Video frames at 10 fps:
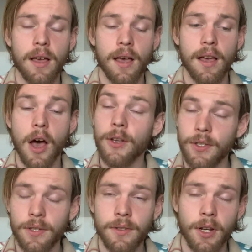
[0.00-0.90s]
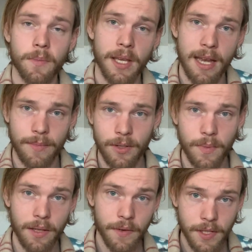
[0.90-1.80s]
us not being able to
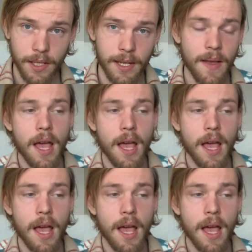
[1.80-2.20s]
meet physically.